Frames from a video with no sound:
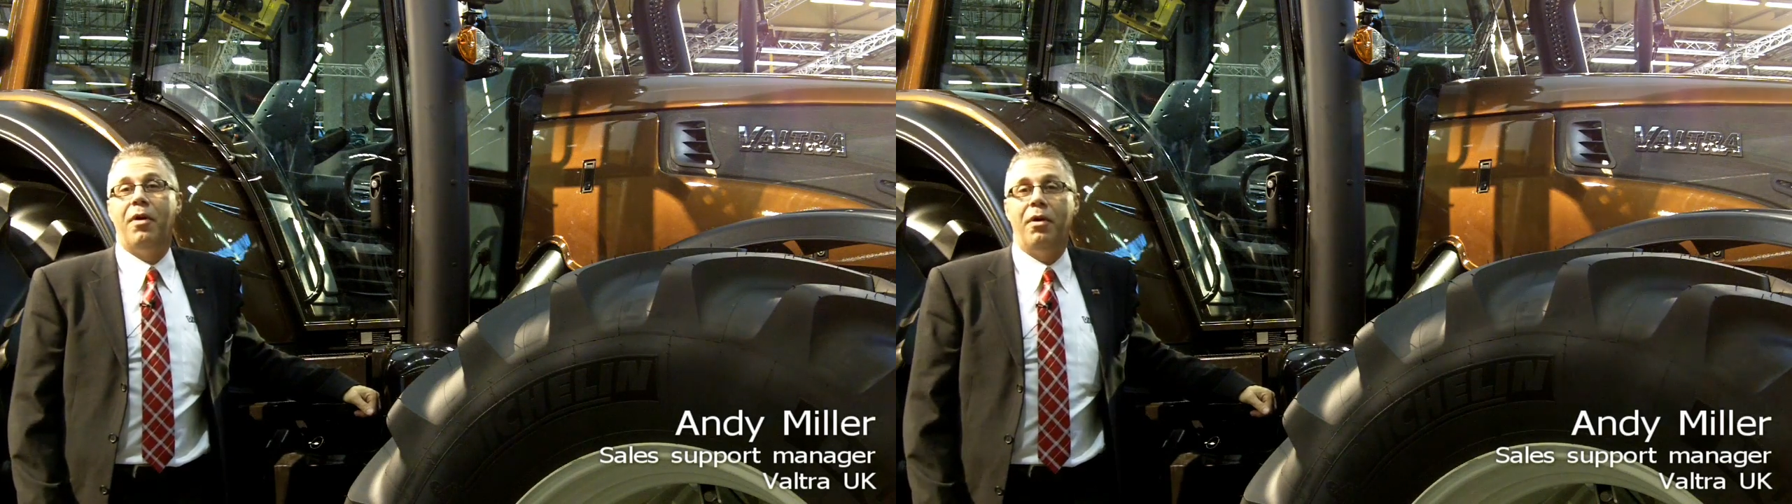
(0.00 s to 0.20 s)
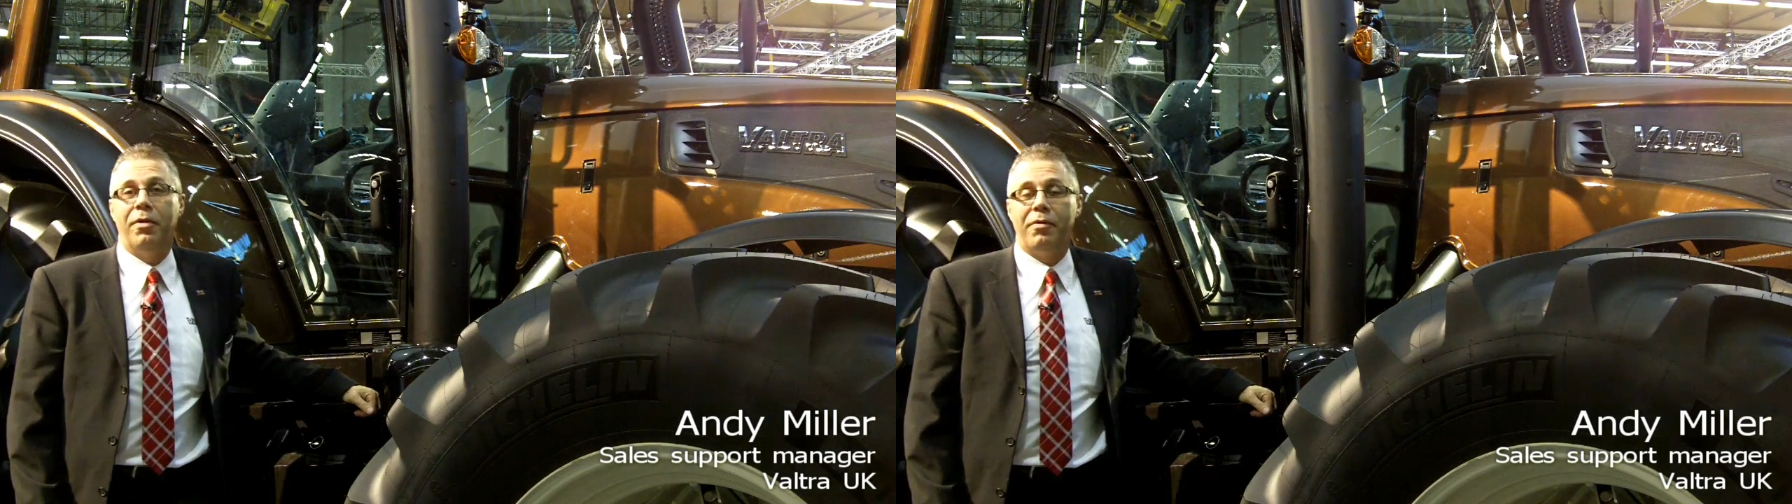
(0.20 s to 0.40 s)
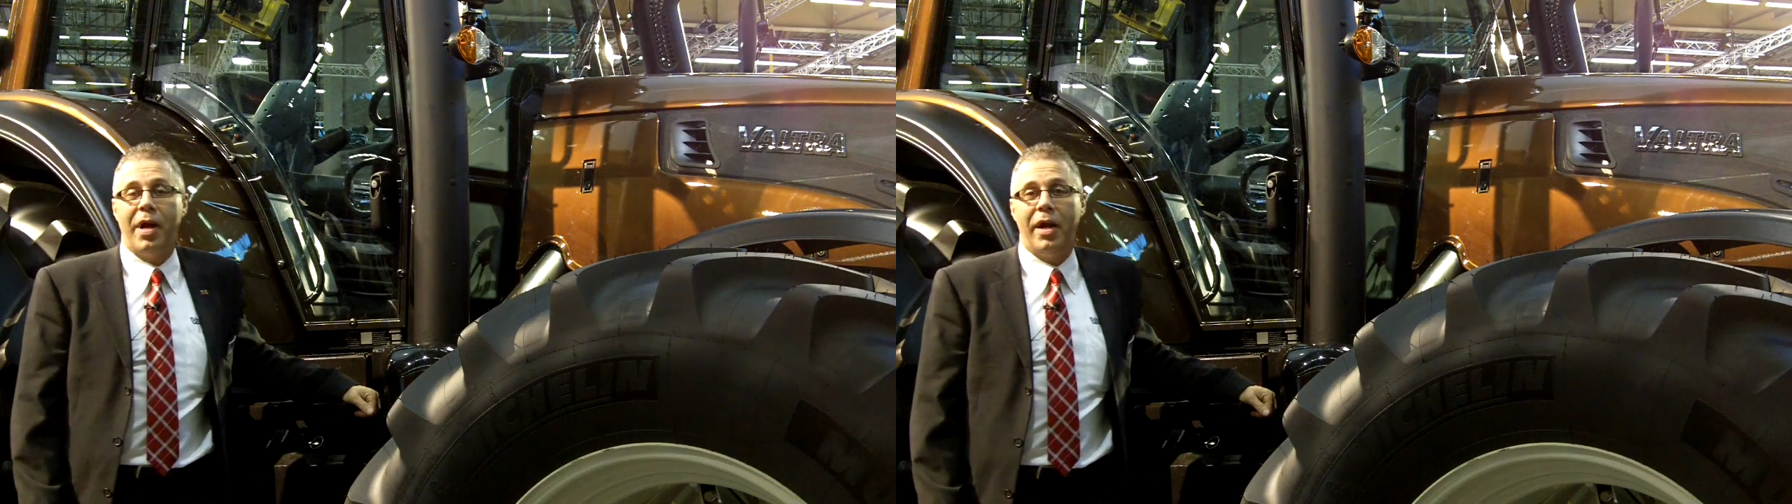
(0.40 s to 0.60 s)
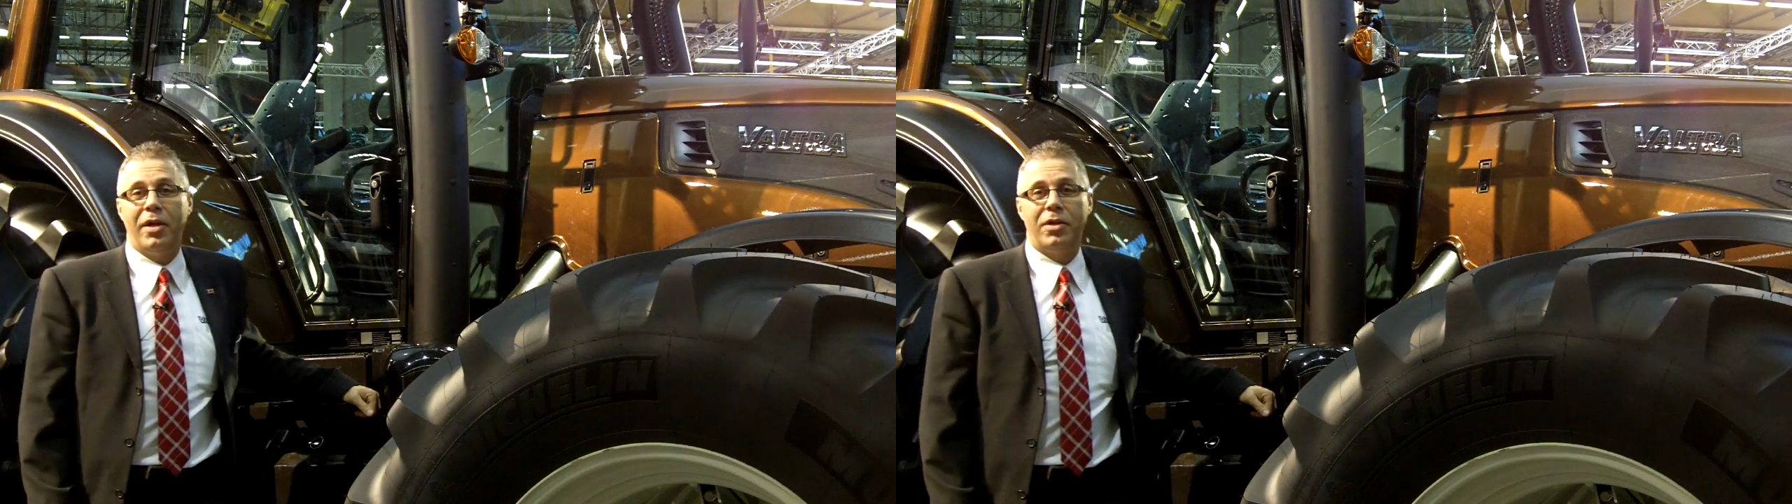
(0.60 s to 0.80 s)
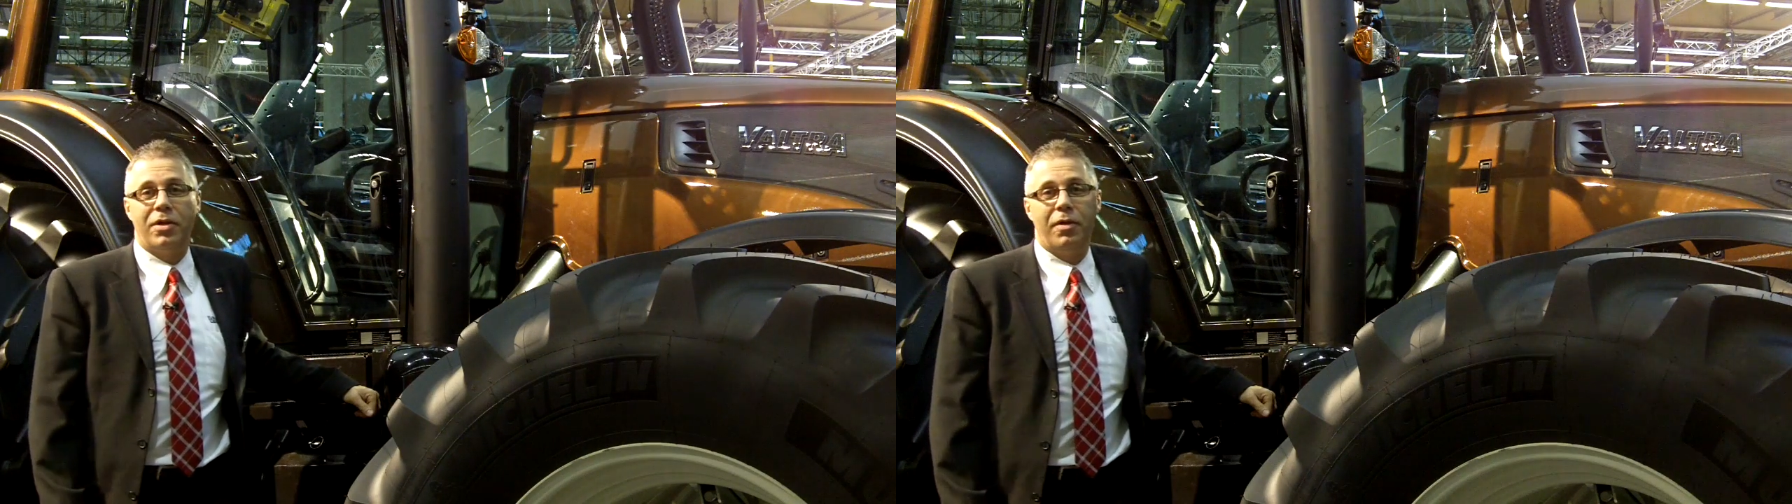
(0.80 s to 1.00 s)
on the
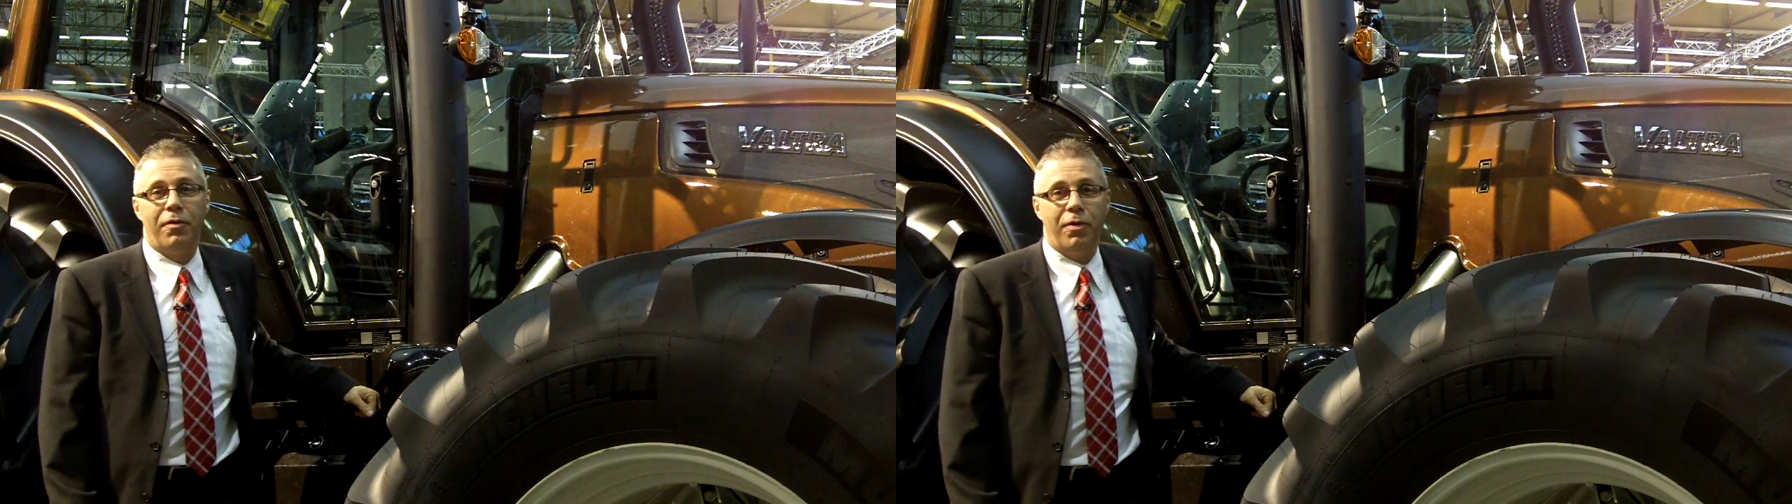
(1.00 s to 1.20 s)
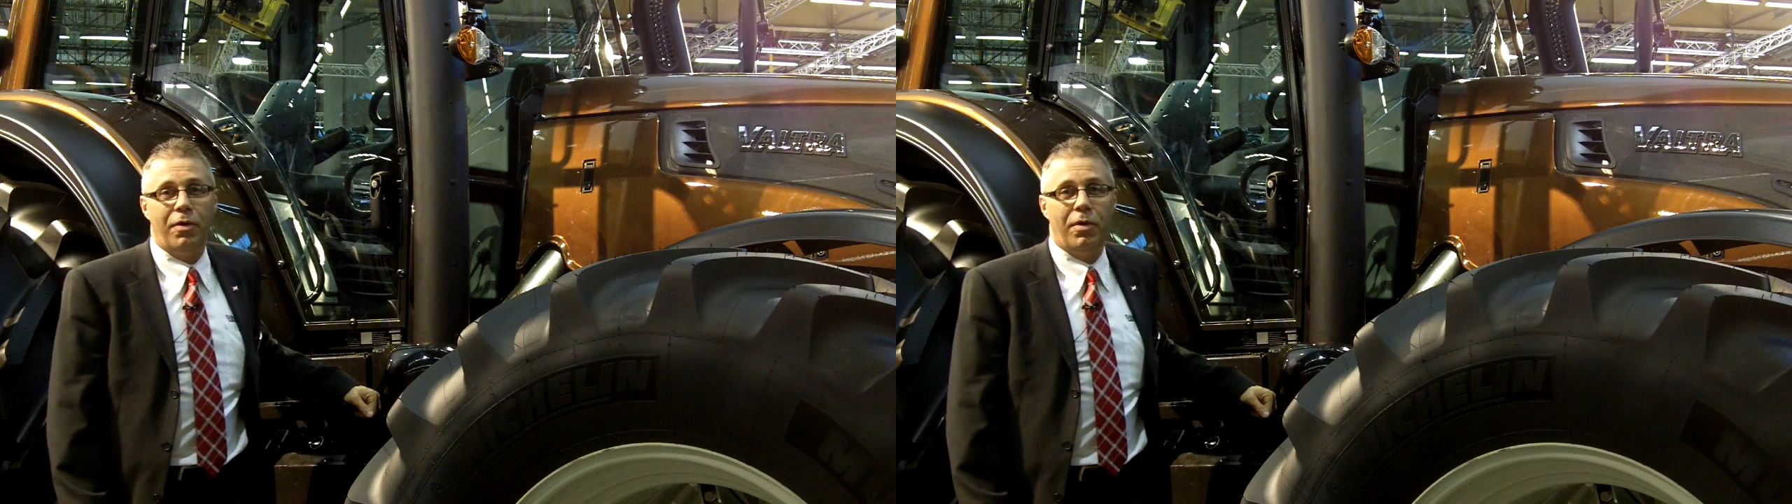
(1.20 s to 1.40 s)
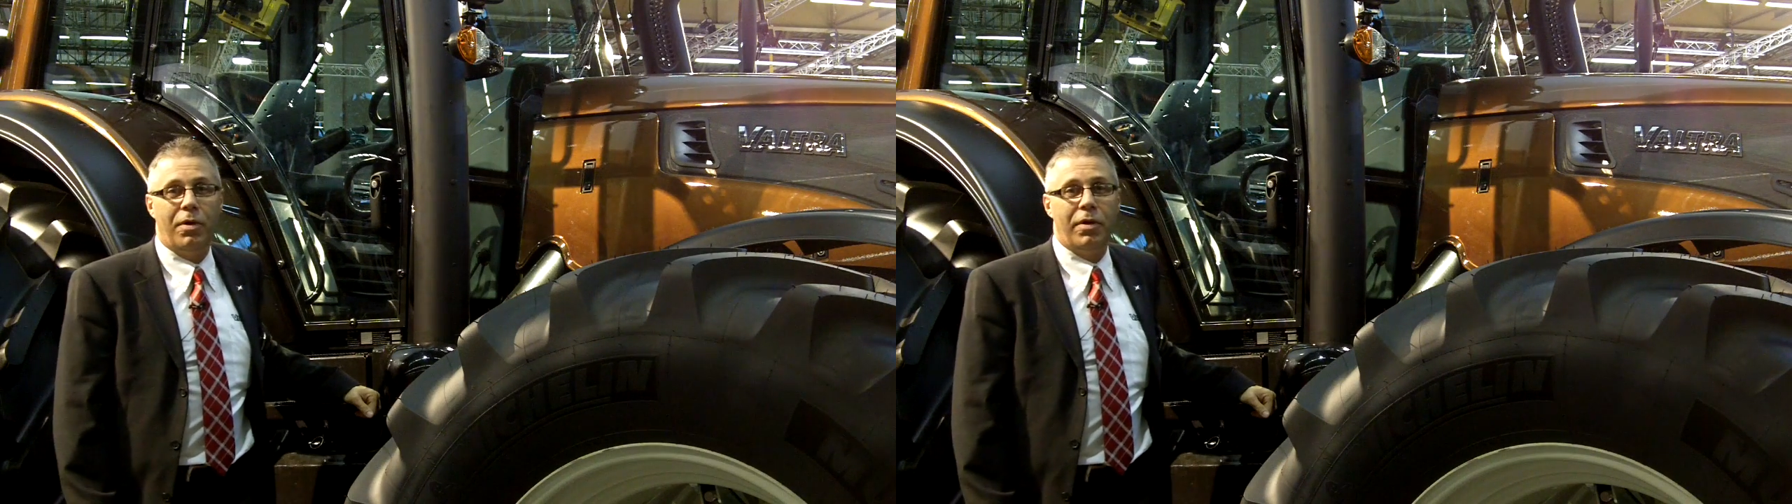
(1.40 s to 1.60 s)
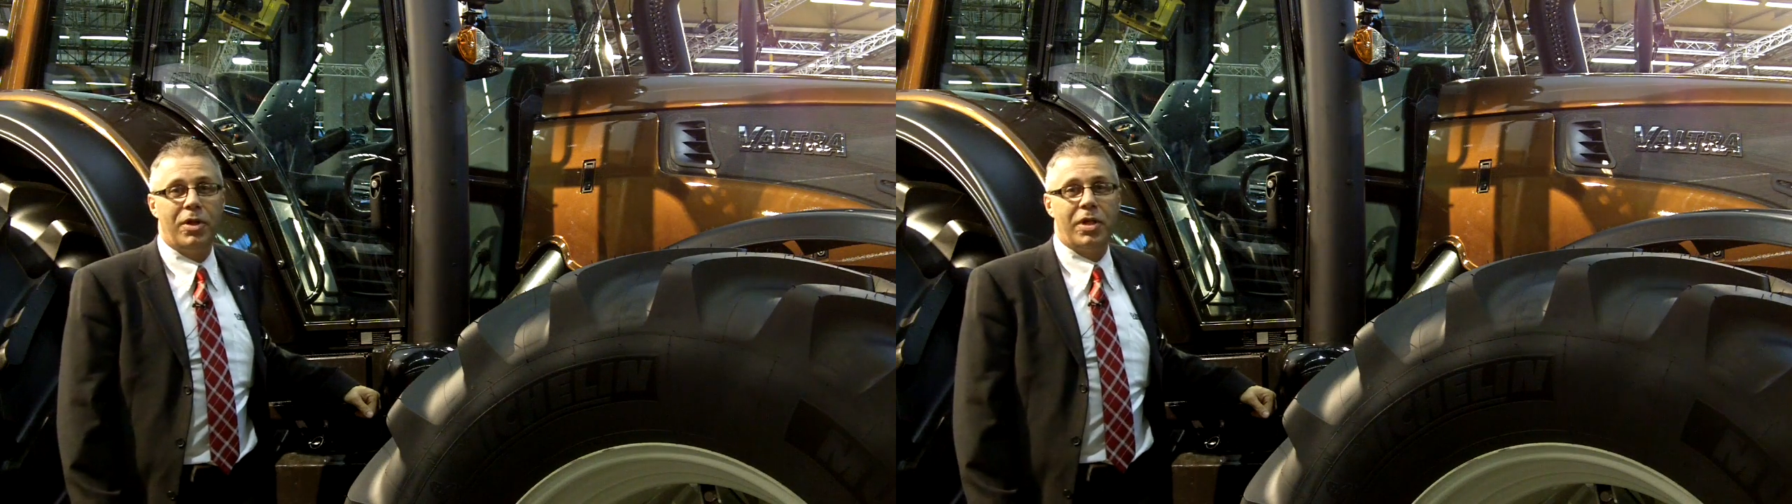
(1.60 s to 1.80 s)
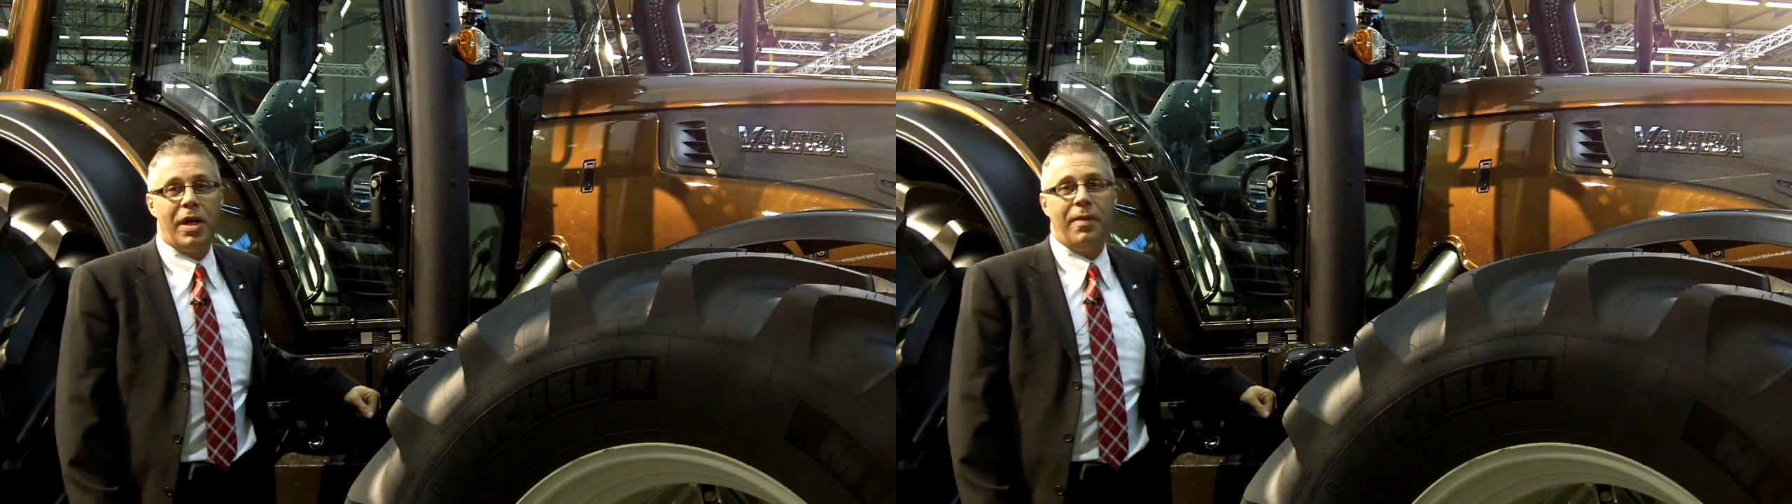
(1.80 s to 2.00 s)
range for
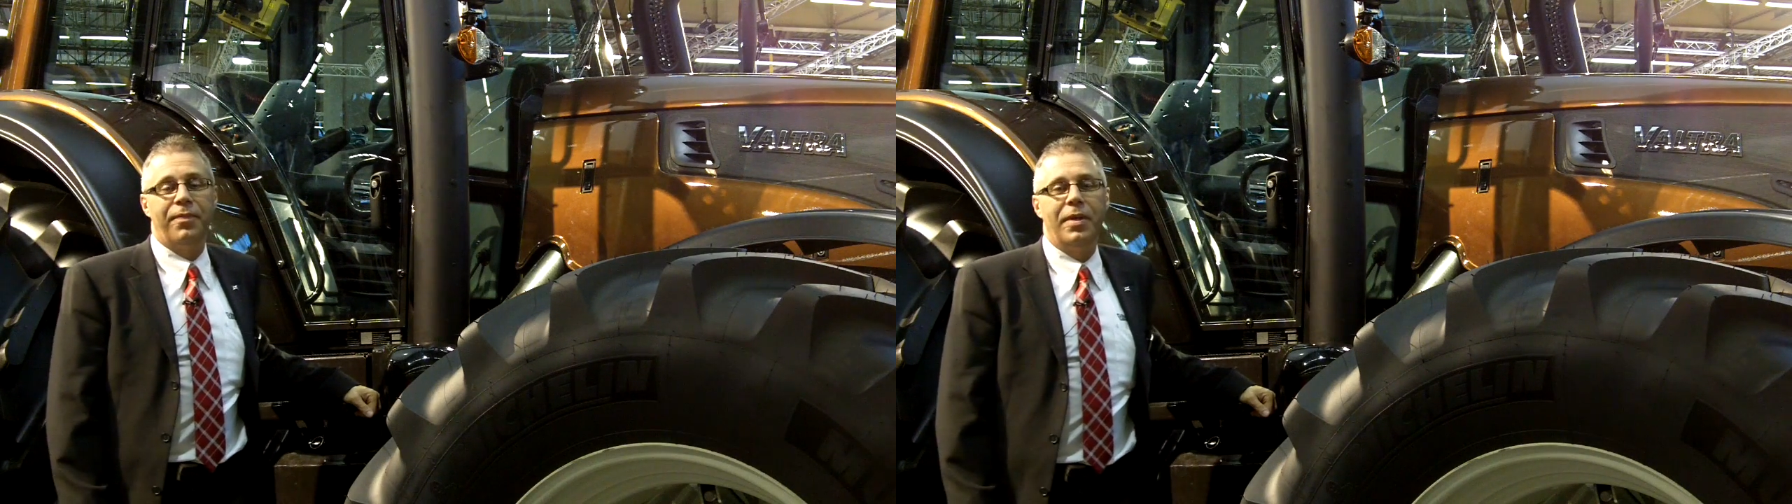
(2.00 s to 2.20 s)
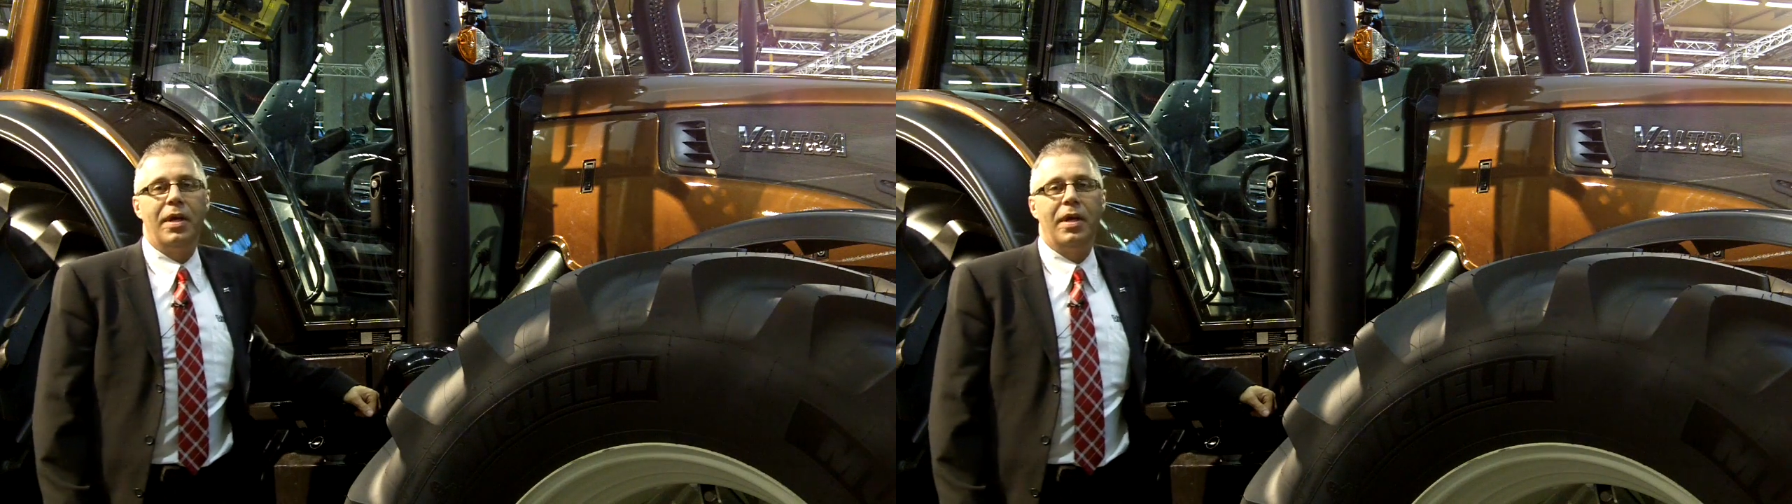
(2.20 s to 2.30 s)
this year.